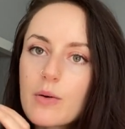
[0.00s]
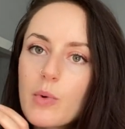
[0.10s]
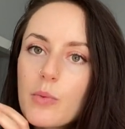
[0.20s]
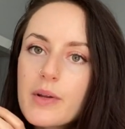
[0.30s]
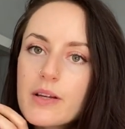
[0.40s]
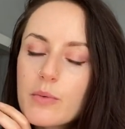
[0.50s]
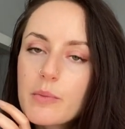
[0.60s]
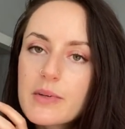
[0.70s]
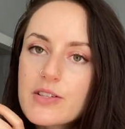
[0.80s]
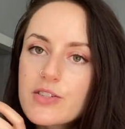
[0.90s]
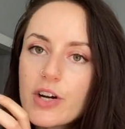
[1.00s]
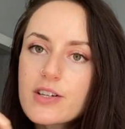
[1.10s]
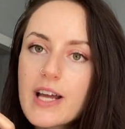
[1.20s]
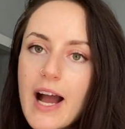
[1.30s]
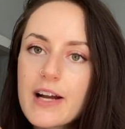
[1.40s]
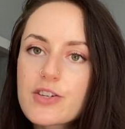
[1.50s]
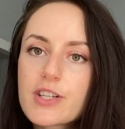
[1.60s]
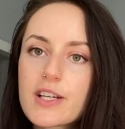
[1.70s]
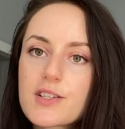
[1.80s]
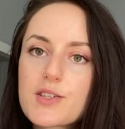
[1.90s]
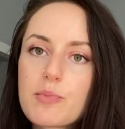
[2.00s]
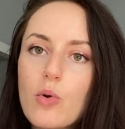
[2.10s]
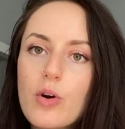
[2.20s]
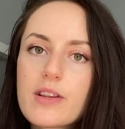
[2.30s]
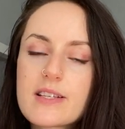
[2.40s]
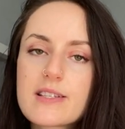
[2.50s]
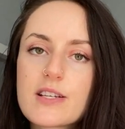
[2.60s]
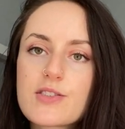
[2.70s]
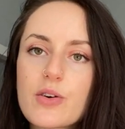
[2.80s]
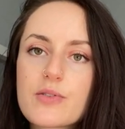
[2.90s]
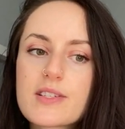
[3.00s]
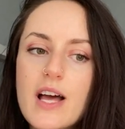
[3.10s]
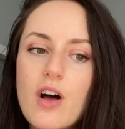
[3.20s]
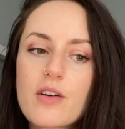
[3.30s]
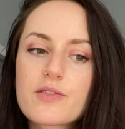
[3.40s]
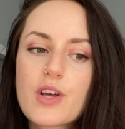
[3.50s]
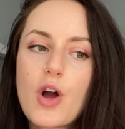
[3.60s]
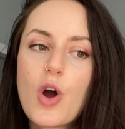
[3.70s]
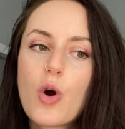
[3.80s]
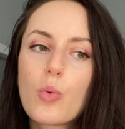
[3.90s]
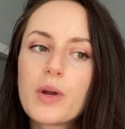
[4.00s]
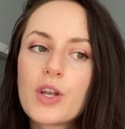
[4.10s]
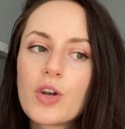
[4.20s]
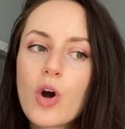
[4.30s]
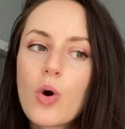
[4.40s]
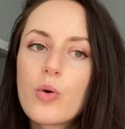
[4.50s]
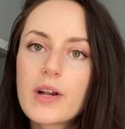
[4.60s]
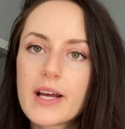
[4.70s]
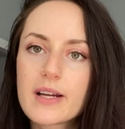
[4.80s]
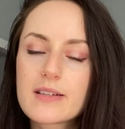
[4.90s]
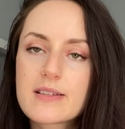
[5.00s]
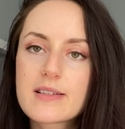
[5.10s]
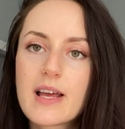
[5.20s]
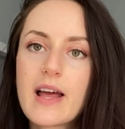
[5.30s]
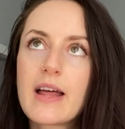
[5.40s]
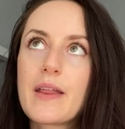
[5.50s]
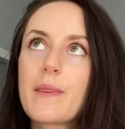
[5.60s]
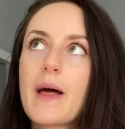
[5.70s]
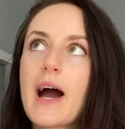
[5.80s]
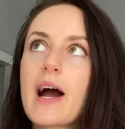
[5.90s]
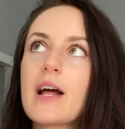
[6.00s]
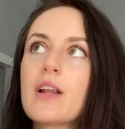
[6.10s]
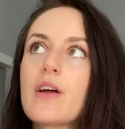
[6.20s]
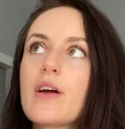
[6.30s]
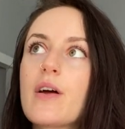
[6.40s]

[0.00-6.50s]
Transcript: When we when we start to actually explore these disowned selves, we notice that